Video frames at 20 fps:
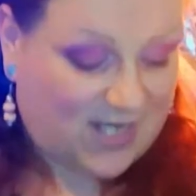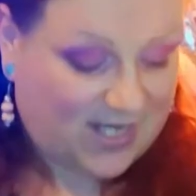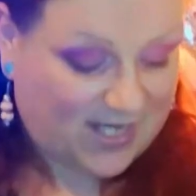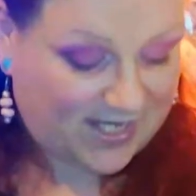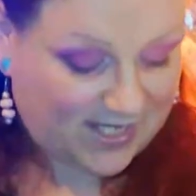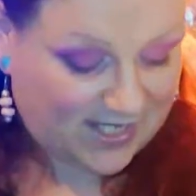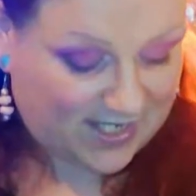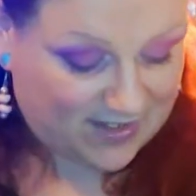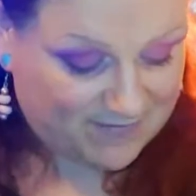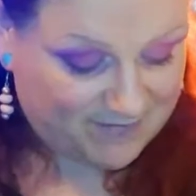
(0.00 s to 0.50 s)

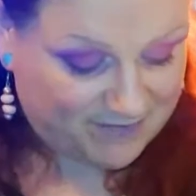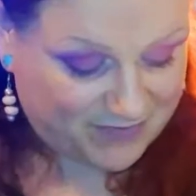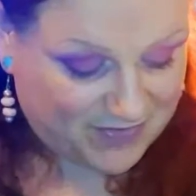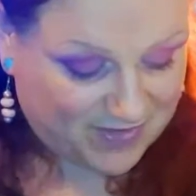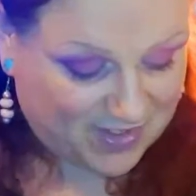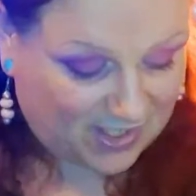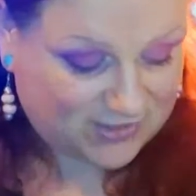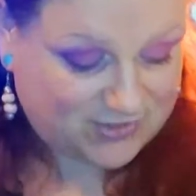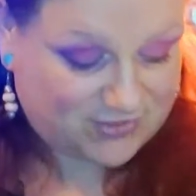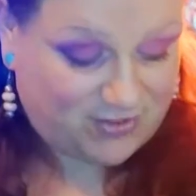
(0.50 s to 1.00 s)

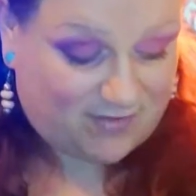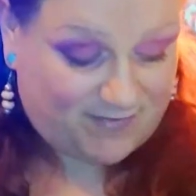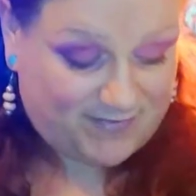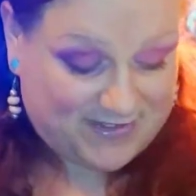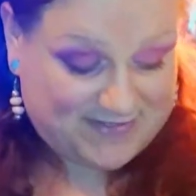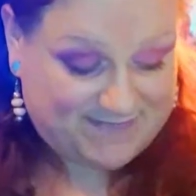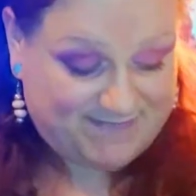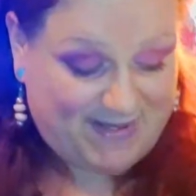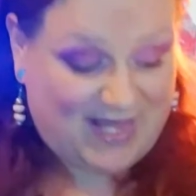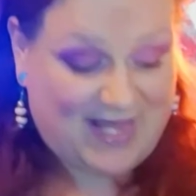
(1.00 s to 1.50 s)
I drop
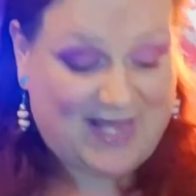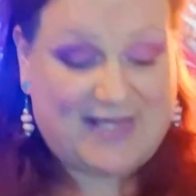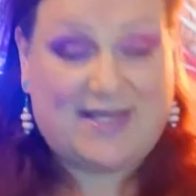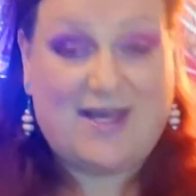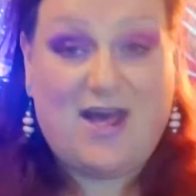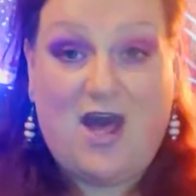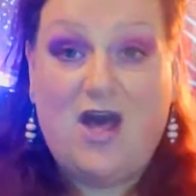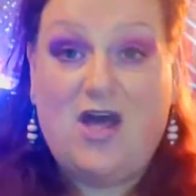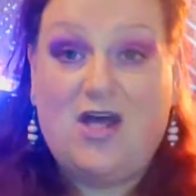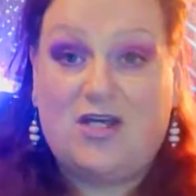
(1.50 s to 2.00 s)
this bag,
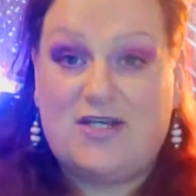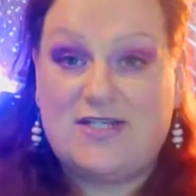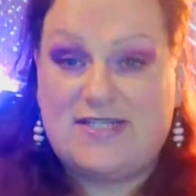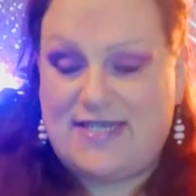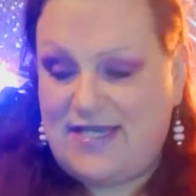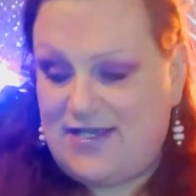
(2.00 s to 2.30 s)
because it